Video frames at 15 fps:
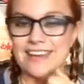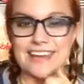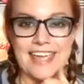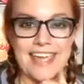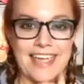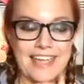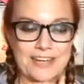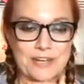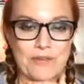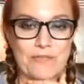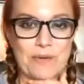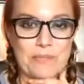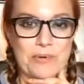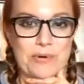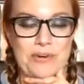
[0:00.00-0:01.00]
Sunday,
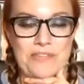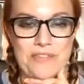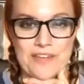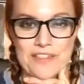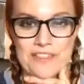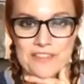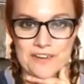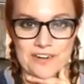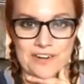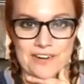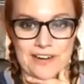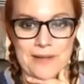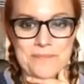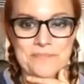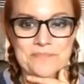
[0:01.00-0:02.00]
November the
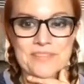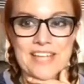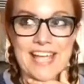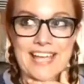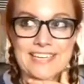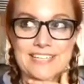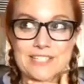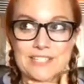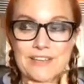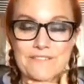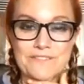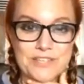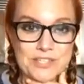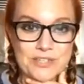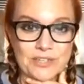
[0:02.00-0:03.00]
3rd. And it is the
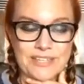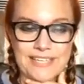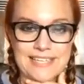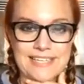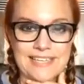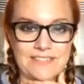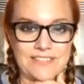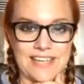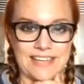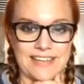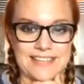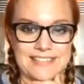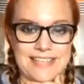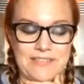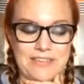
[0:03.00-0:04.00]
official end of
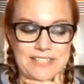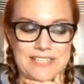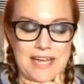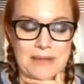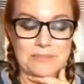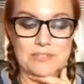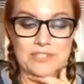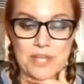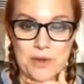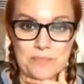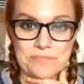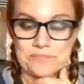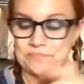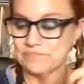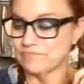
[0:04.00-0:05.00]
daylight saving time.
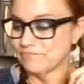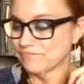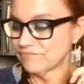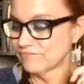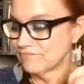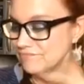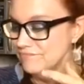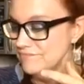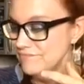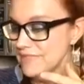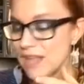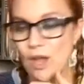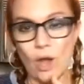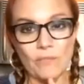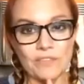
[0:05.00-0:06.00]
So
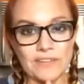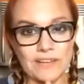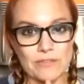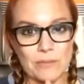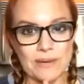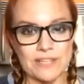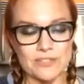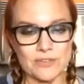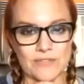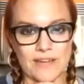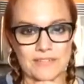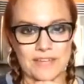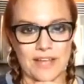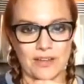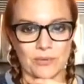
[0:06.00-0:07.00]
hopefully everybody
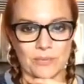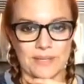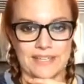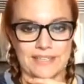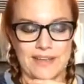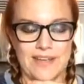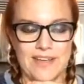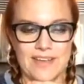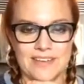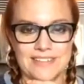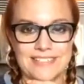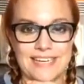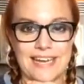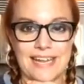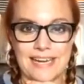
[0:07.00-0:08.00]
survived Halloween.
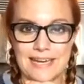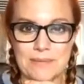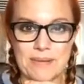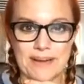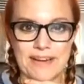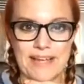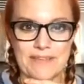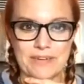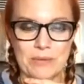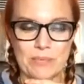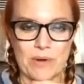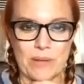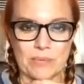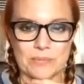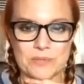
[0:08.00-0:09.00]
Did anybody have any
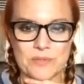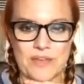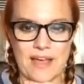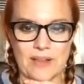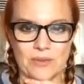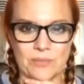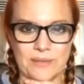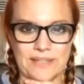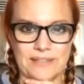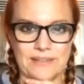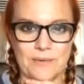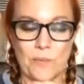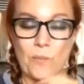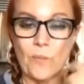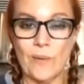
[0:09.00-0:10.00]
problems with
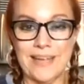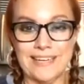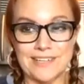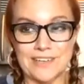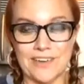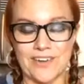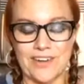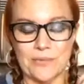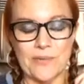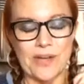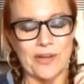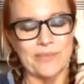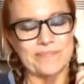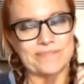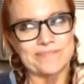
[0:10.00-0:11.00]
Halloween? We did not.
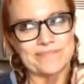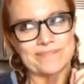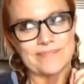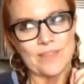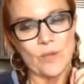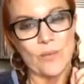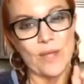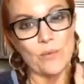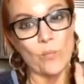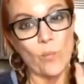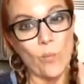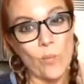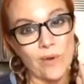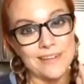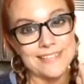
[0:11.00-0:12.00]
Well, we had
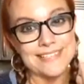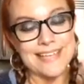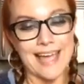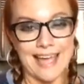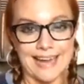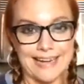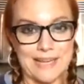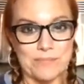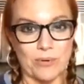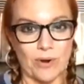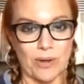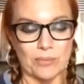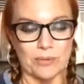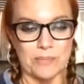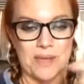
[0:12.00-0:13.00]
one tiny
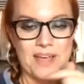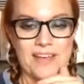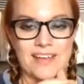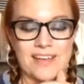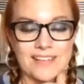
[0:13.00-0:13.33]
problem.